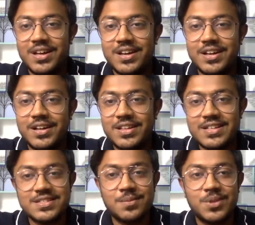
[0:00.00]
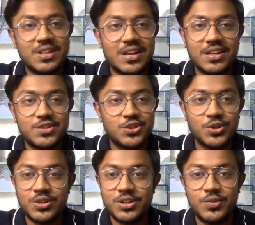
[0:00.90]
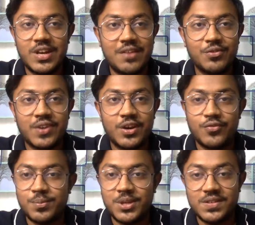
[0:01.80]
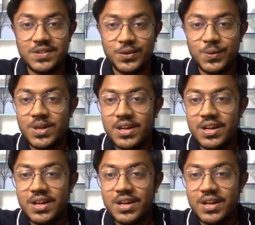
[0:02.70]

That is something that the institute, you will have to find out from the institute.